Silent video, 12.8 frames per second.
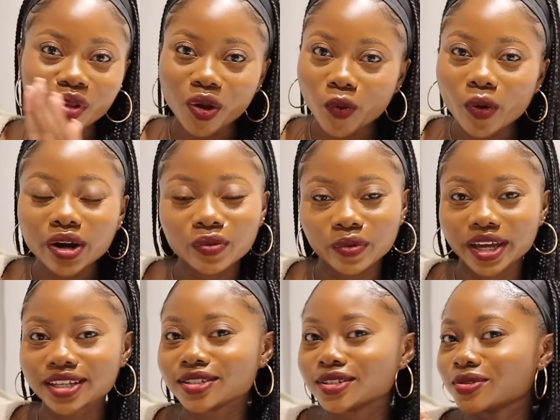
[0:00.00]
one
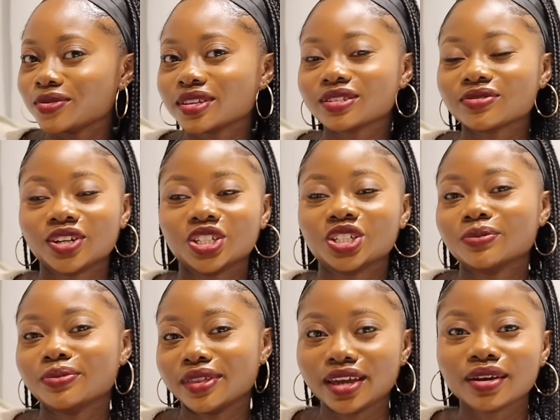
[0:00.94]
way to do this
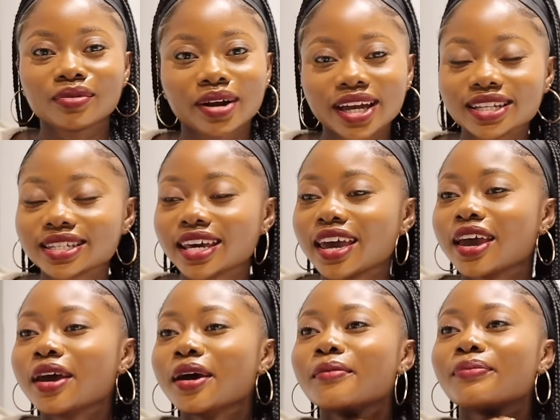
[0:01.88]
friendship thing, right?
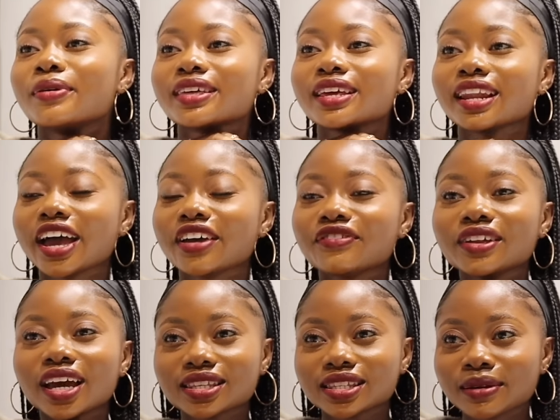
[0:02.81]
But then I feel
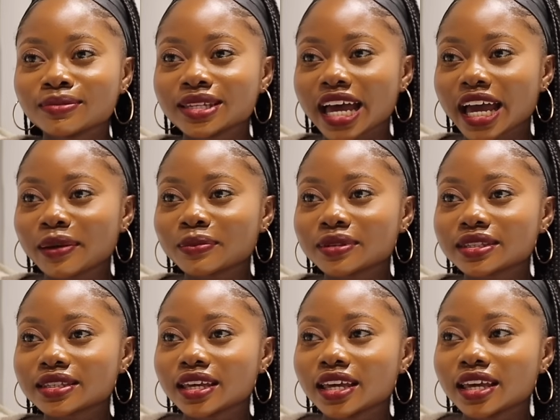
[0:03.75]
like
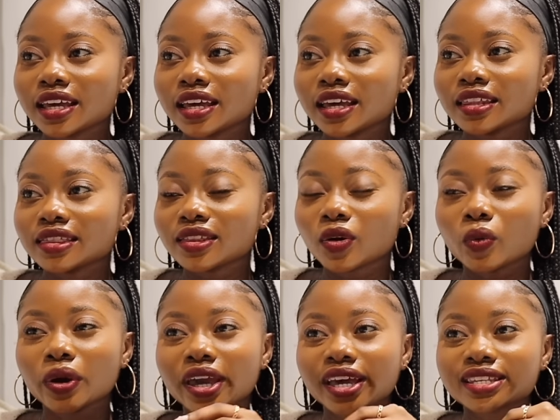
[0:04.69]
sometimes the
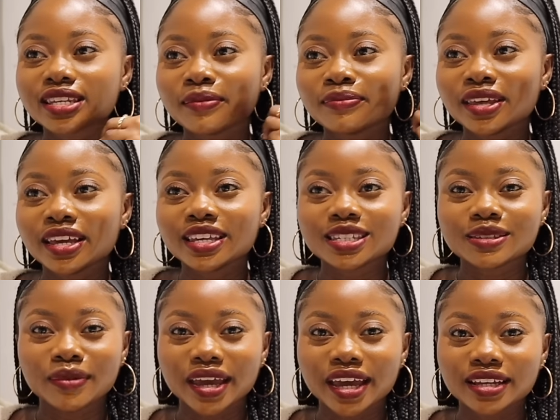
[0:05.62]
quicker something is
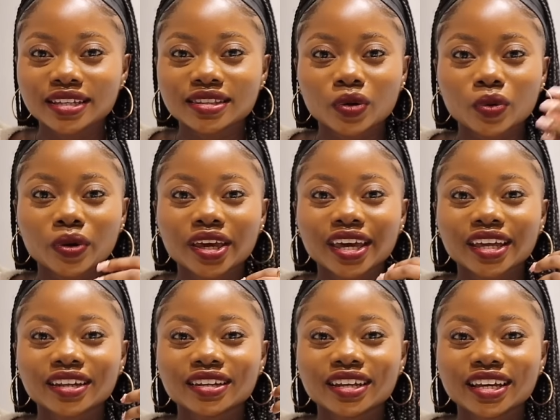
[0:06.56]
made, the
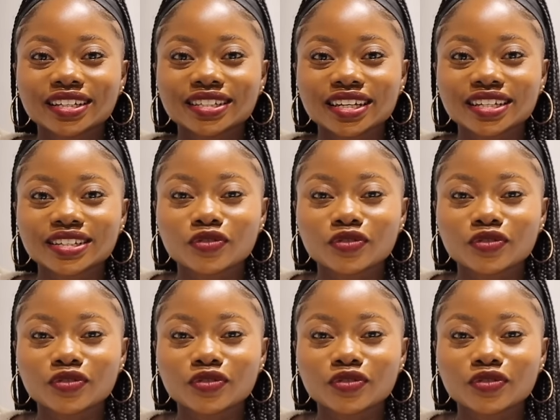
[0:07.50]
quicker it